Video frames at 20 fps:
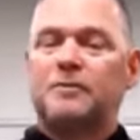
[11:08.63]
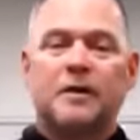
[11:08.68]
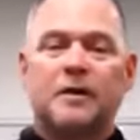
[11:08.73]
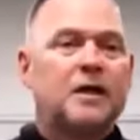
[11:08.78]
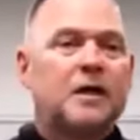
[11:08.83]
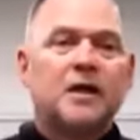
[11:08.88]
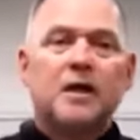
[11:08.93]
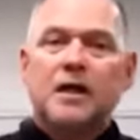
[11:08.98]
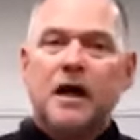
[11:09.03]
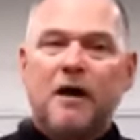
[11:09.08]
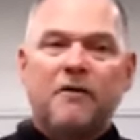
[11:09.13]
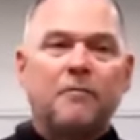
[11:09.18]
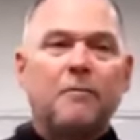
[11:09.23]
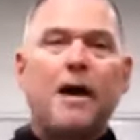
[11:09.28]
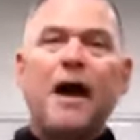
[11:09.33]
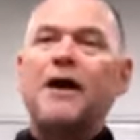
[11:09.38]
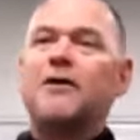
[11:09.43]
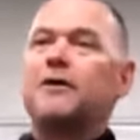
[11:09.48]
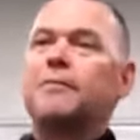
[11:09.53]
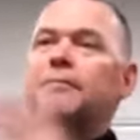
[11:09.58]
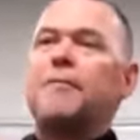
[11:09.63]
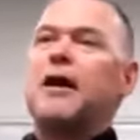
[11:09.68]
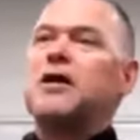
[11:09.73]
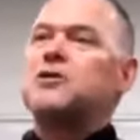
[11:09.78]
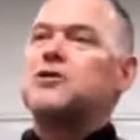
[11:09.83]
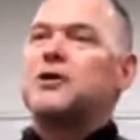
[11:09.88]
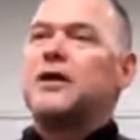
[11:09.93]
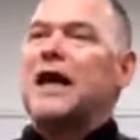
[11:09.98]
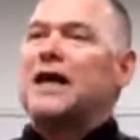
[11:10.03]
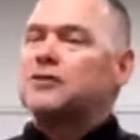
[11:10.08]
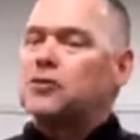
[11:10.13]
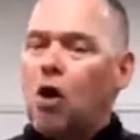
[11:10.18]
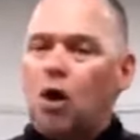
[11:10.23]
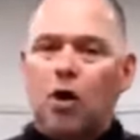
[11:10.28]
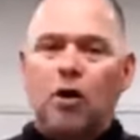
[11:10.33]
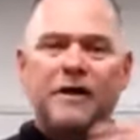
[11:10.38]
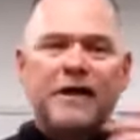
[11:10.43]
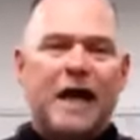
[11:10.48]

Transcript: But everybody on the bench, you guys all